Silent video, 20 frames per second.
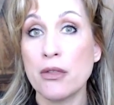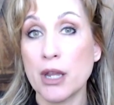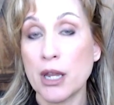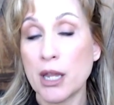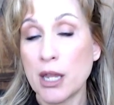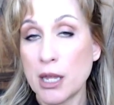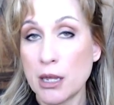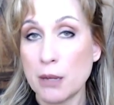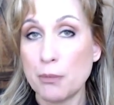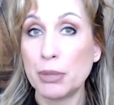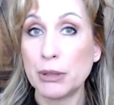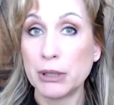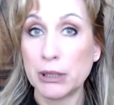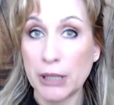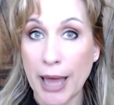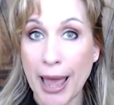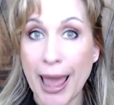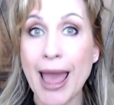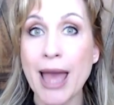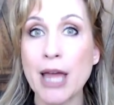that he
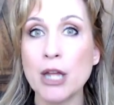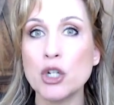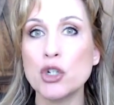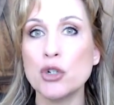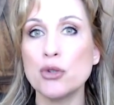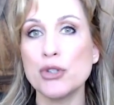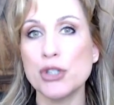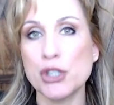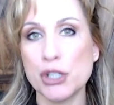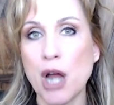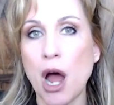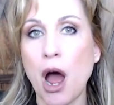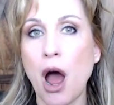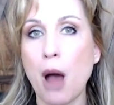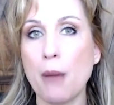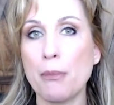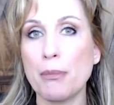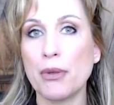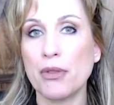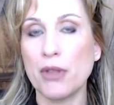planned to
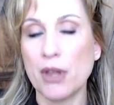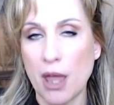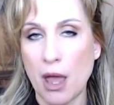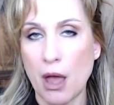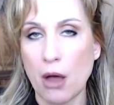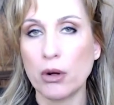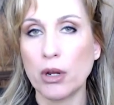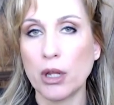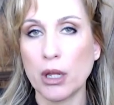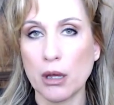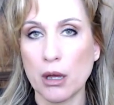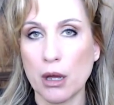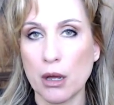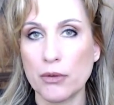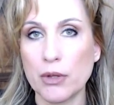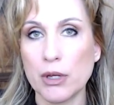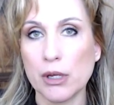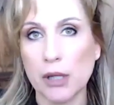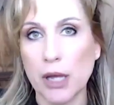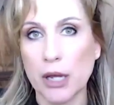stop the counting
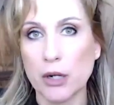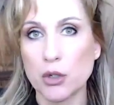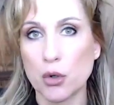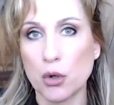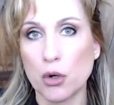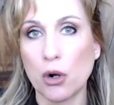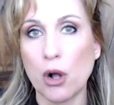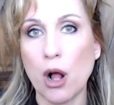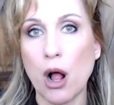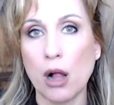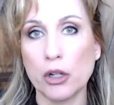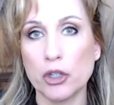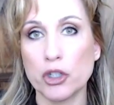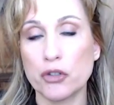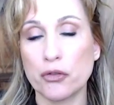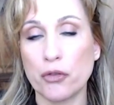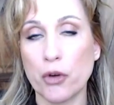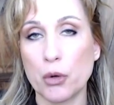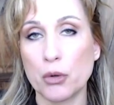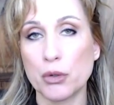of the Electoral
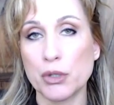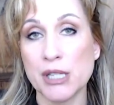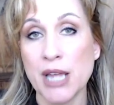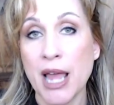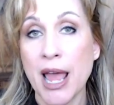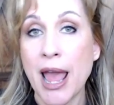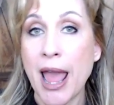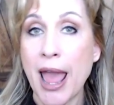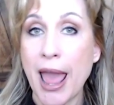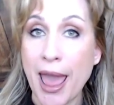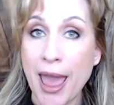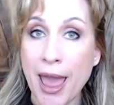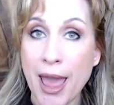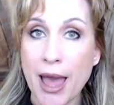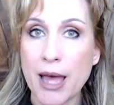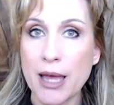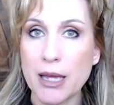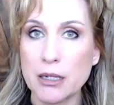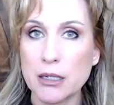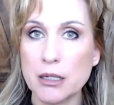College votes,
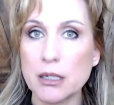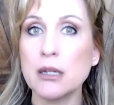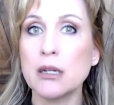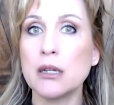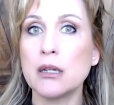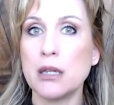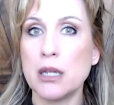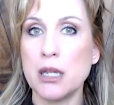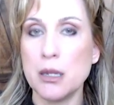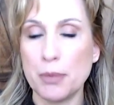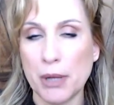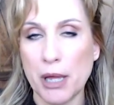and he